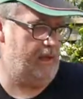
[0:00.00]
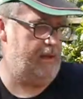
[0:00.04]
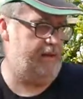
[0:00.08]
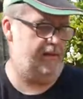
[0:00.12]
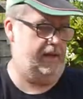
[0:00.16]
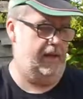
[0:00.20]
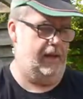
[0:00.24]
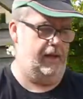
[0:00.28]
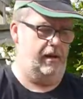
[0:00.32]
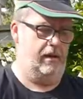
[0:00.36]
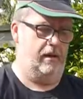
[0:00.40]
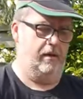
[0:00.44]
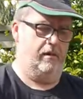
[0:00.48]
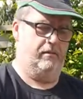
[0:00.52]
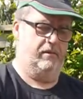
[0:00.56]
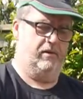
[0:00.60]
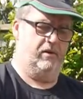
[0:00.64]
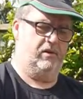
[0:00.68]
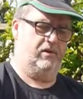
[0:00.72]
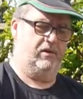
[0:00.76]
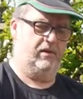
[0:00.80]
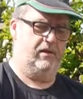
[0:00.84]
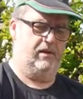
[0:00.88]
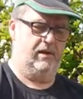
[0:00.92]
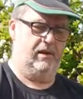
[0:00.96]
and then I'm
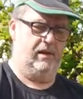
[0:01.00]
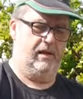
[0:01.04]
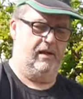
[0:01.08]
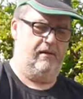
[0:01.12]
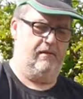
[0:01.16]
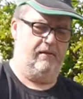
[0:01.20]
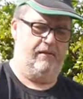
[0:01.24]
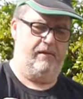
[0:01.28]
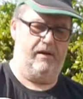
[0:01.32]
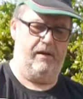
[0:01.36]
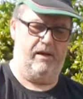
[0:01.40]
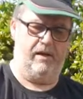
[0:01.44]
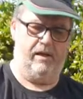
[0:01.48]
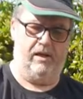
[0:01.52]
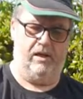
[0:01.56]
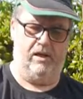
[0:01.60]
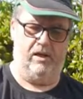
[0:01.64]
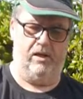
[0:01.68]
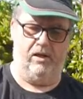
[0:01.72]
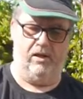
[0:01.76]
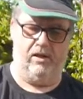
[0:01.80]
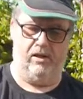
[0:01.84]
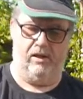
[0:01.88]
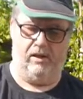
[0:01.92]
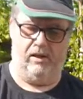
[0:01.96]
just going to give
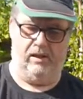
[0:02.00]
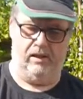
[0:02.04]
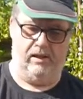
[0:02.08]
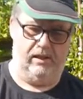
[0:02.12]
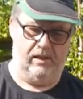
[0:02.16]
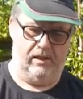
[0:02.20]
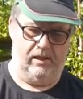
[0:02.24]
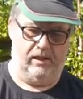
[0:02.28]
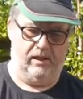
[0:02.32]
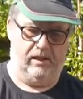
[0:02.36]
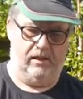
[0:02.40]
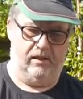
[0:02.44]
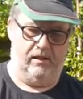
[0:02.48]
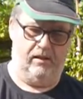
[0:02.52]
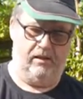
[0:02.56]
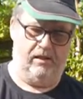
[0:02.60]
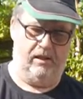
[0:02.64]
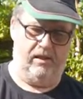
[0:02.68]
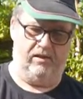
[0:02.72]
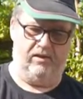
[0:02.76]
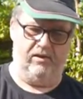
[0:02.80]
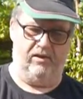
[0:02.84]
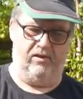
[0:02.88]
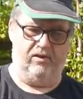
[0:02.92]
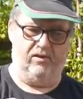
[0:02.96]

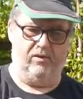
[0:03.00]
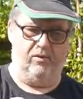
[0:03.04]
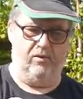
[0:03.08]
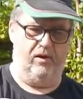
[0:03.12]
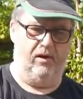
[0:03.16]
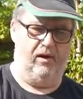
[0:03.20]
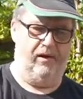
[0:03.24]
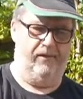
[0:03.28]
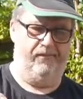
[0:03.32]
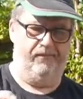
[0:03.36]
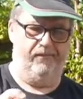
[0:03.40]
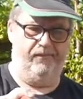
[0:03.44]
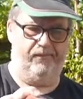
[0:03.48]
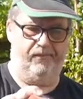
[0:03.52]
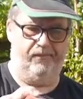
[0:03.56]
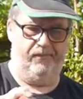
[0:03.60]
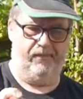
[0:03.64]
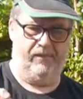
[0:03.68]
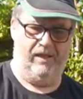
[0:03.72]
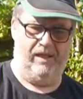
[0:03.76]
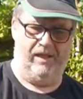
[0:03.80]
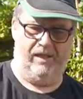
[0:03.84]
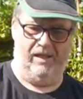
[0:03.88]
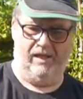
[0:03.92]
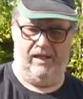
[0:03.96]
this a
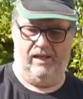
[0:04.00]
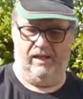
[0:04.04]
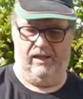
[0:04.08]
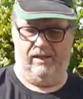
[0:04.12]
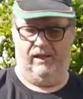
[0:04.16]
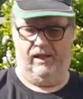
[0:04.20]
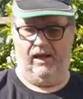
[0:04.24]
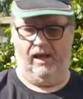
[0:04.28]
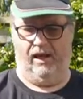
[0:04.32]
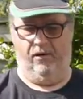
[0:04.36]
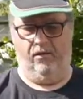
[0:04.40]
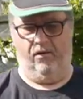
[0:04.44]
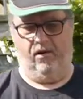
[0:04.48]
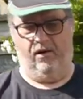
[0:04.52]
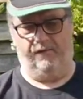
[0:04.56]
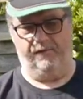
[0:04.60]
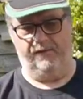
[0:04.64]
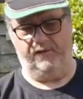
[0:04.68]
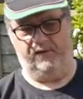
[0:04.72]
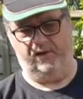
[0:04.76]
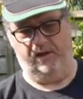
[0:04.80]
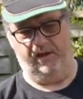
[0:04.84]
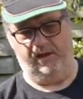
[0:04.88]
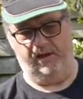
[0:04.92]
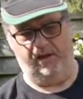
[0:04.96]
squirt. Now
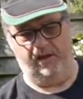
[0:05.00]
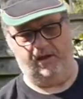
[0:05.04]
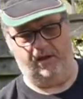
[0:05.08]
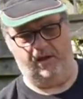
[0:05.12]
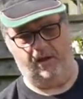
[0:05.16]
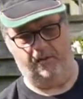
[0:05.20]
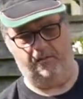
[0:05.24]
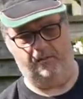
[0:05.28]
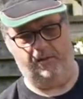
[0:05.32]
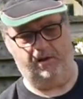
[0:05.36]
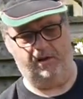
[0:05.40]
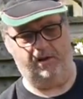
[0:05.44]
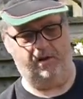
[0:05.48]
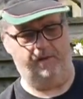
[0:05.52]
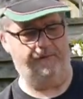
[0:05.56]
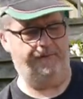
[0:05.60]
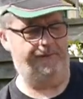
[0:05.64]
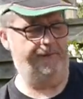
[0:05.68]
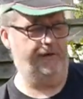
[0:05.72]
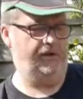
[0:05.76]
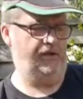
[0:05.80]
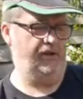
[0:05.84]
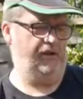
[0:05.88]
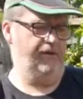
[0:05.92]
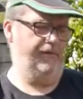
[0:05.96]
obviously I'm not going
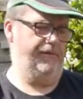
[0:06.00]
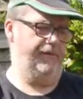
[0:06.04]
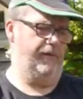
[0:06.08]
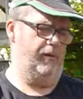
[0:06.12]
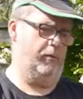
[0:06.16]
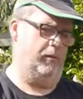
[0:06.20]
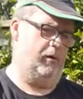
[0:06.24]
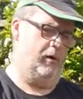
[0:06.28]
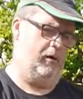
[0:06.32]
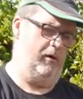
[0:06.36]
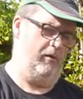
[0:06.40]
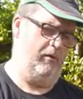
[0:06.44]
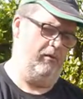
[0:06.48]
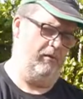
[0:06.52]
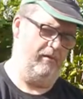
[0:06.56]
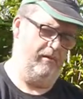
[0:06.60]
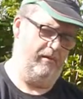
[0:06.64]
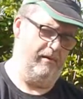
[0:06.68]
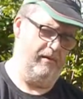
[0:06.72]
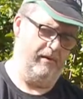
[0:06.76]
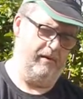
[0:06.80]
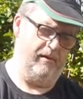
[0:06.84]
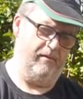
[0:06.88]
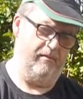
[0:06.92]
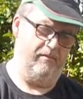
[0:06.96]
fishing for a while
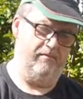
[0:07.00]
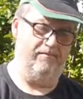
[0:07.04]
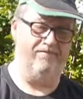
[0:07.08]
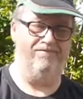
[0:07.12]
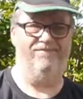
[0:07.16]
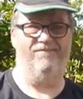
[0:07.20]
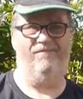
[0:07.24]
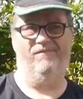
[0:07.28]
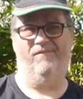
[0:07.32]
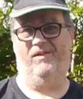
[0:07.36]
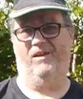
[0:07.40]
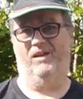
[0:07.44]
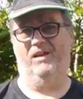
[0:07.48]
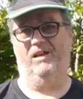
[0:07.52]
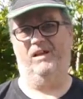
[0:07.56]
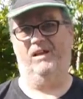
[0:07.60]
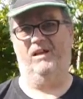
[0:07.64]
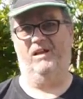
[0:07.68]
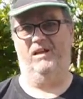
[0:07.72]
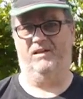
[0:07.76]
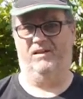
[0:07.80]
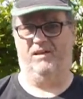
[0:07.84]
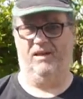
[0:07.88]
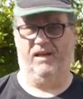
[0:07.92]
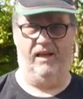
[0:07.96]

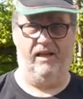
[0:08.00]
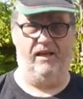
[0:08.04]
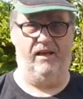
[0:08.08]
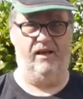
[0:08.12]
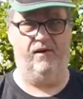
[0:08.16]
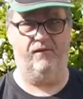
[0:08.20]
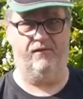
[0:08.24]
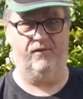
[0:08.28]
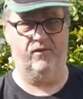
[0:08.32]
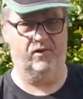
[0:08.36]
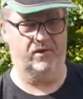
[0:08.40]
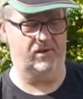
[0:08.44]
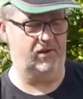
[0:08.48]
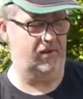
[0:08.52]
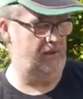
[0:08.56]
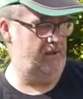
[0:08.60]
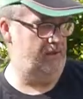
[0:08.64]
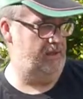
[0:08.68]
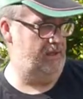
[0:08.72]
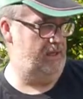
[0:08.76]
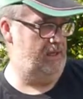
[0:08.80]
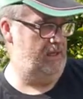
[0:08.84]
as any of us